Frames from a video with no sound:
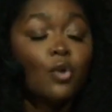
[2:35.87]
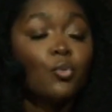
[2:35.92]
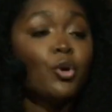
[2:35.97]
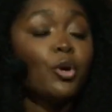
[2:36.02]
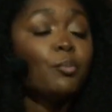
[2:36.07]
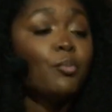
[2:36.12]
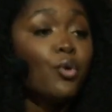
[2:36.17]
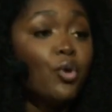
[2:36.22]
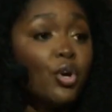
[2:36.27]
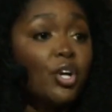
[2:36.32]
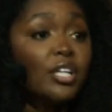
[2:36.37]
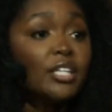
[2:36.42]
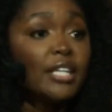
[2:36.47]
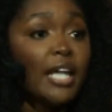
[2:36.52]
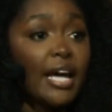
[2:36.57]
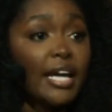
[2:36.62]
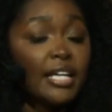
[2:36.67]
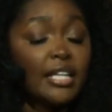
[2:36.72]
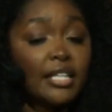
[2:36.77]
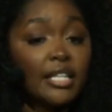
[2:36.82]
we're more
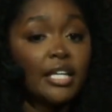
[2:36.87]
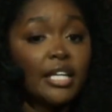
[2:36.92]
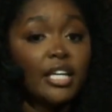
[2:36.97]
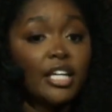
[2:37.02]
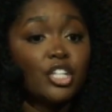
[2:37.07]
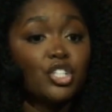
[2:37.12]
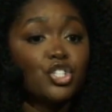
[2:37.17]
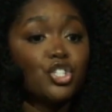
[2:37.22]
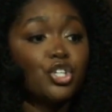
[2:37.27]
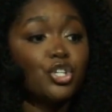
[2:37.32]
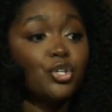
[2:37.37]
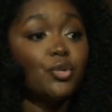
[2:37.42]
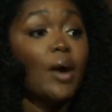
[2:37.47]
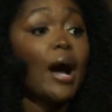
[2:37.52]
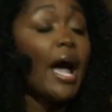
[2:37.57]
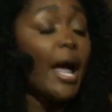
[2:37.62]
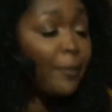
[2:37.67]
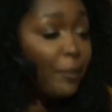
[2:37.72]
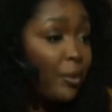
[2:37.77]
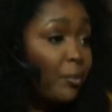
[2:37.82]
likely to
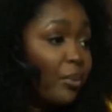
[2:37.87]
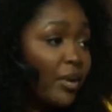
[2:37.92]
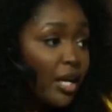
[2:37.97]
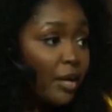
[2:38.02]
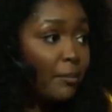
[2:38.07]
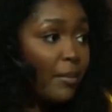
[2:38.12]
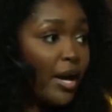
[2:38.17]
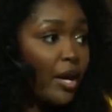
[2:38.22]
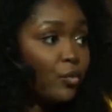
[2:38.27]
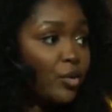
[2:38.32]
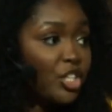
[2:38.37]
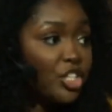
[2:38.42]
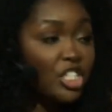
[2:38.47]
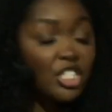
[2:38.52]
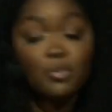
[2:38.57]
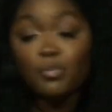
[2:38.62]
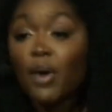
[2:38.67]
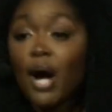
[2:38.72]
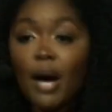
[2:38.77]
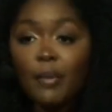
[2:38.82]
hyperpigment, which
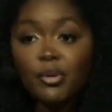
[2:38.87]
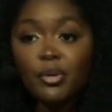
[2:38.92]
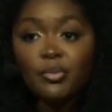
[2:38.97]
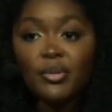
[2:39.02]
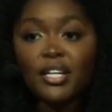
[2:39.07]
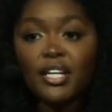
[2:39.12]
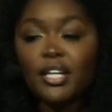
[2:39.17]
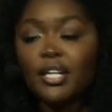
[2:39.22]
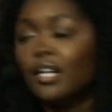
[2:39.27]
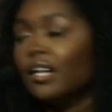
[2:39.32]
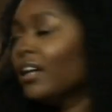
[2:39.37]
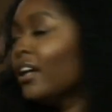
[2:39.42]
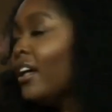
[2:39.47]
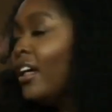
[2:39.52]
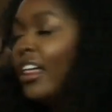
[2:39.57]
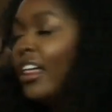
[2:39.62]
is probably